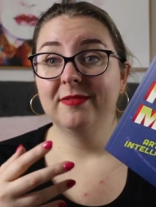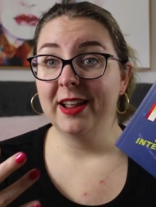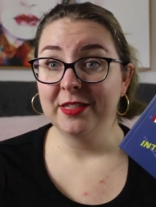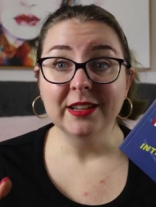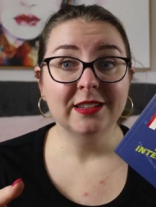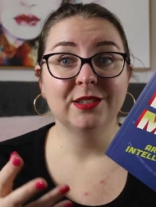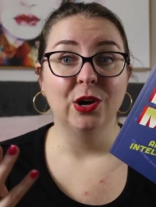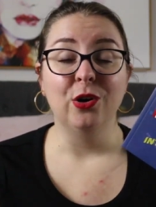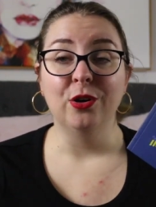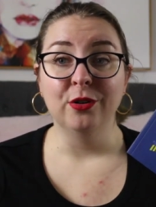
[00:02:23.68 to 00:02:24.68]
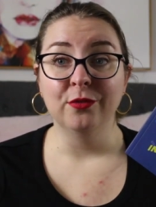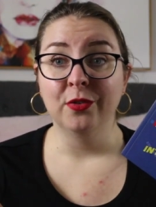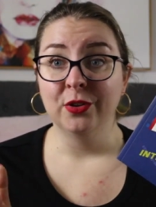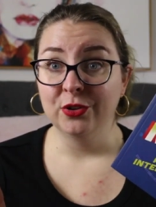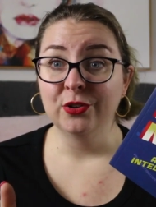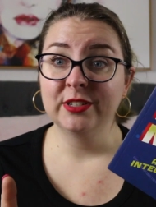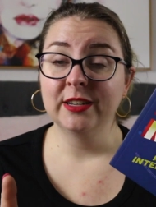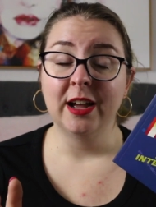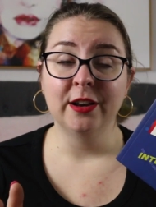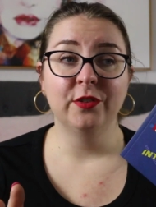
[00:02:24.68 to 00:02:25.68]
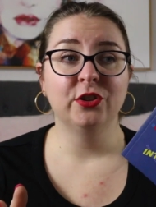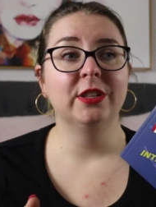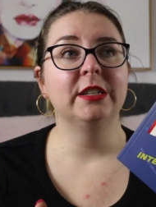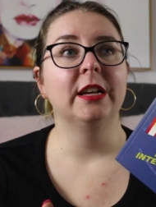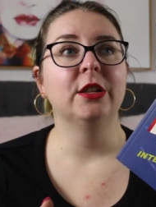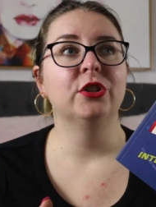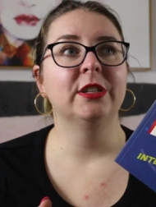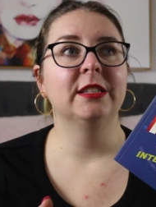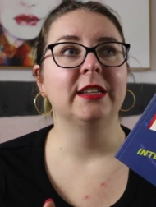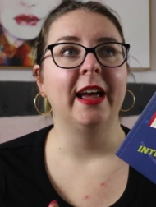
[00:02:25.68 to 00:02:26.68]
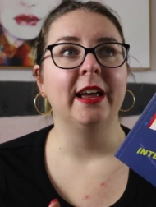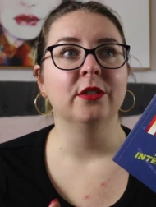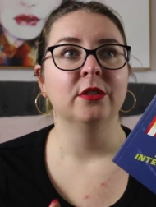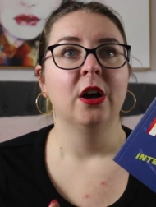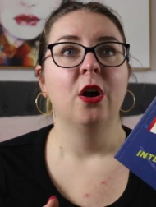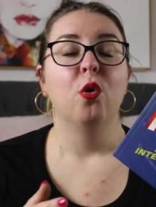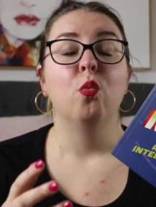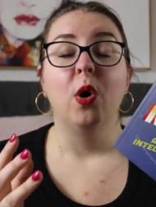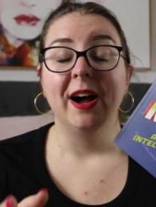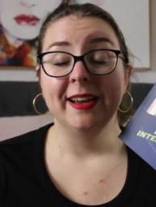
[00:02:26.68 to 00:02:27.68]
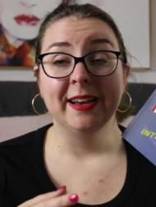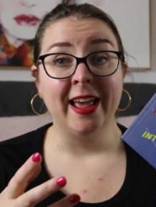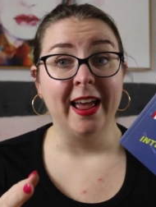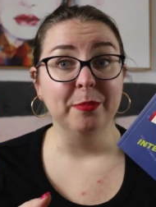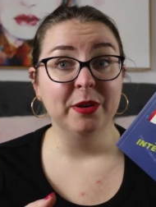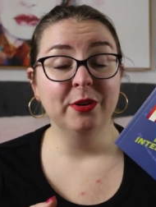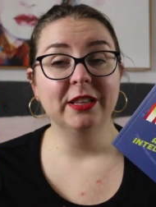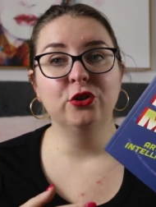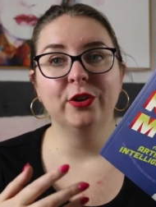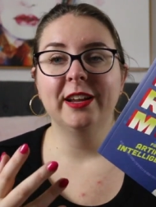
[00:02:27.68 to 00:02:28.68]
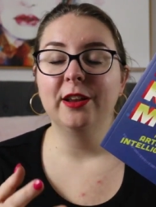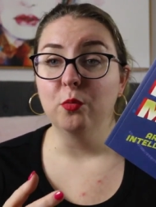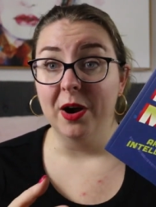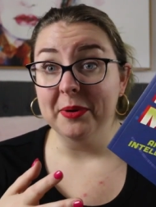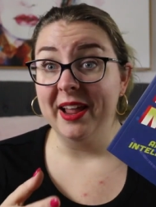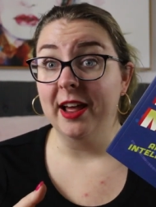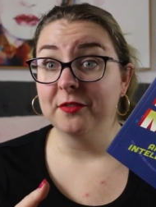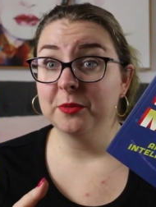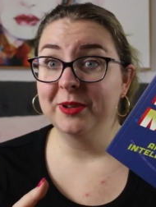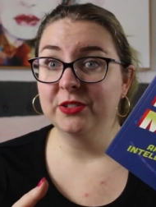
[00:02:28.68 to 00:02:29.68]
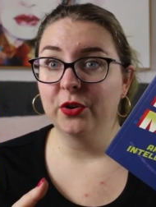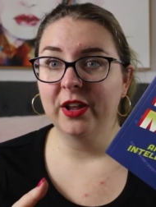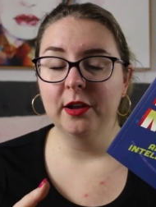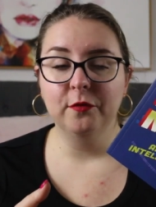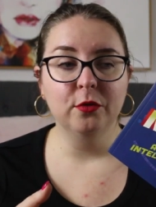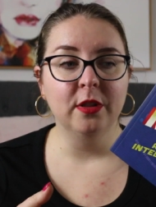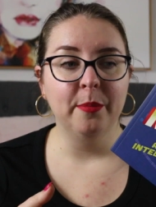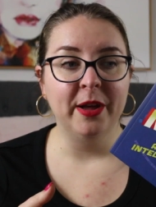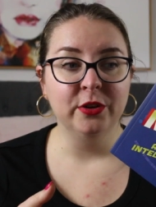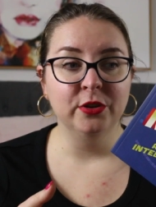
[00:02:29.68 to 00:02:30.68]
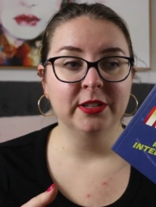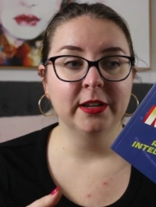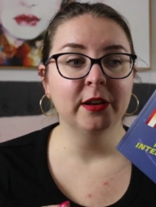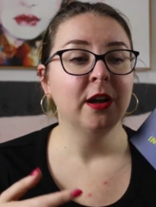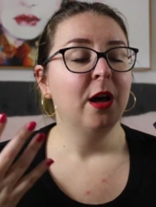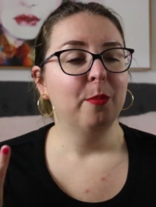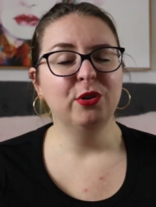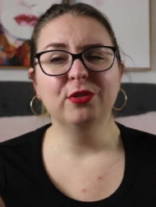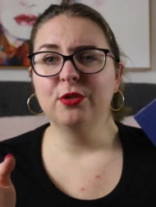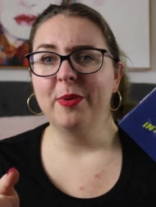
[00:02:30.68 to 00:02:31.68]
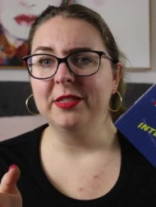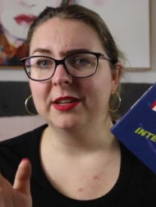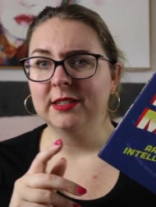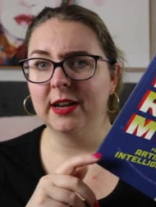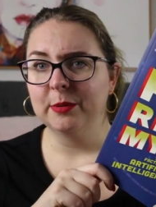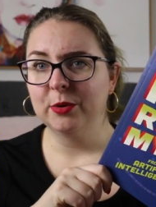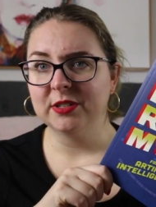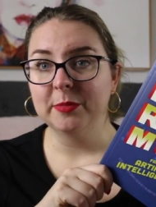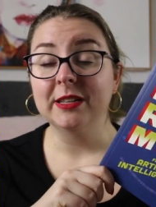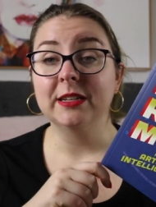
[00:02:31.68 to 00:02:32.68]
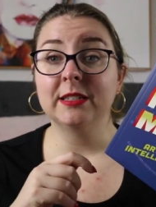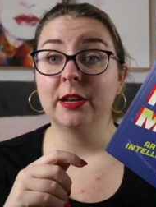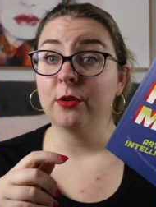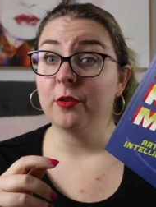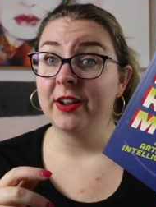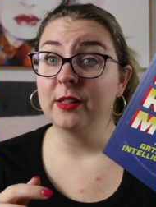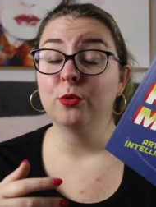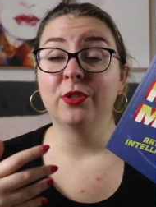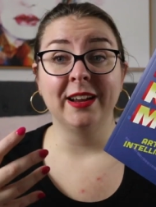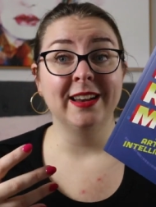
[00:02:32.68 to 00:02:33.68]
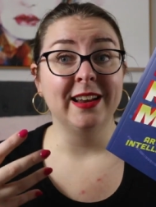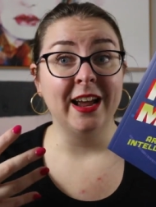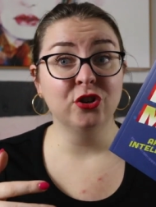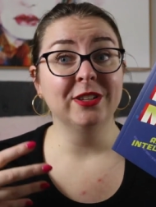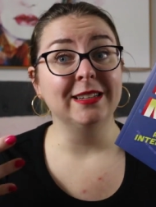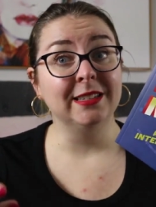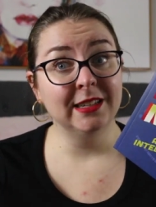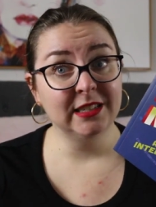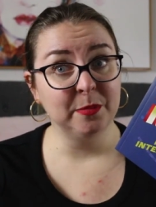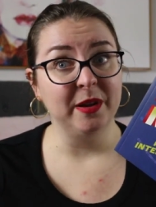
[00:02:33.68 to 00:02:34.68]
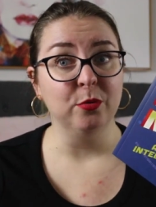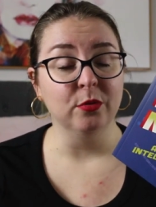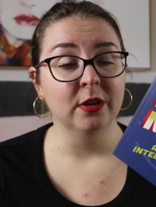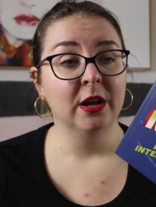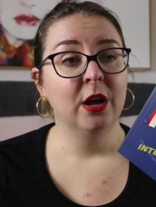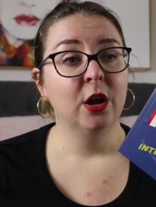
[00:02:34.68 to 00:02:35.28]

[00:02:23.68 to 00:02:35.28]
ethics of using artificial intelligence and why it can be really tricky and why we have to be so careful about using it, but also about the exciting possibilities that are available that can actually assist people